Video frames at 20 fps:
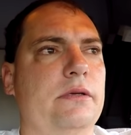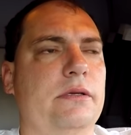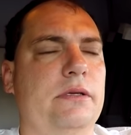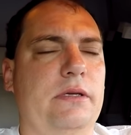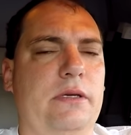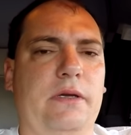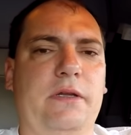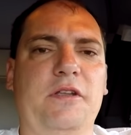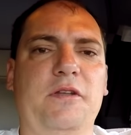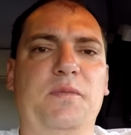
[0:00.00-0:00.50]

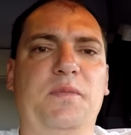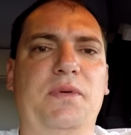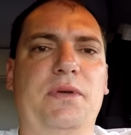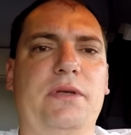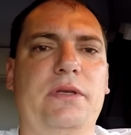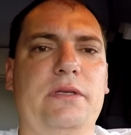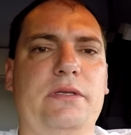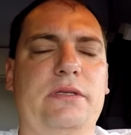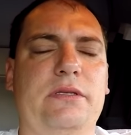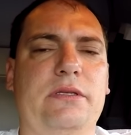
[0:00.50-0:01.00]
kind of
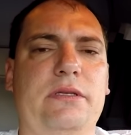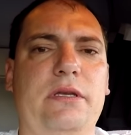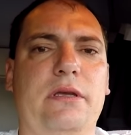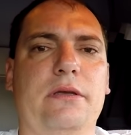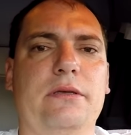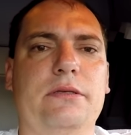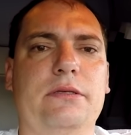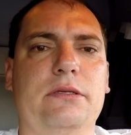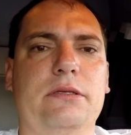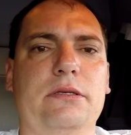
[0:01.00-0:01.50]
pissed
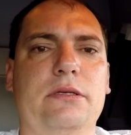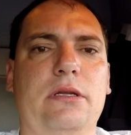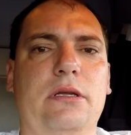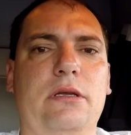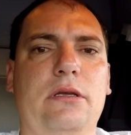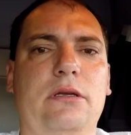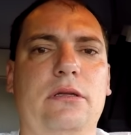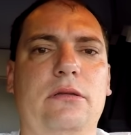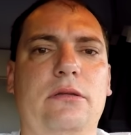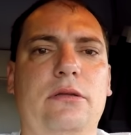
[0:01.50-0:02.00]

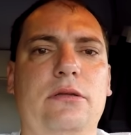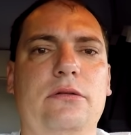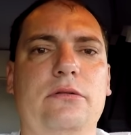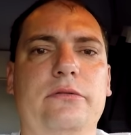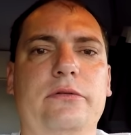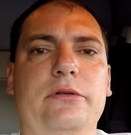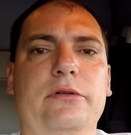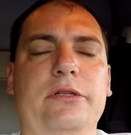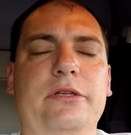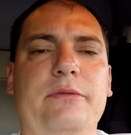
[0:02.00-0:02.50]
yesterday and didn't
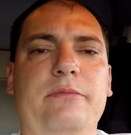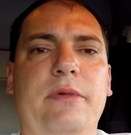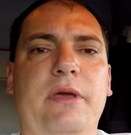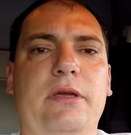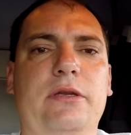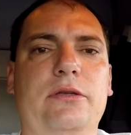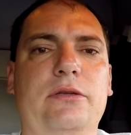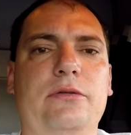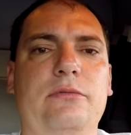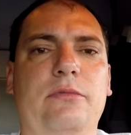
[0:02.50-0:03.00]
really make too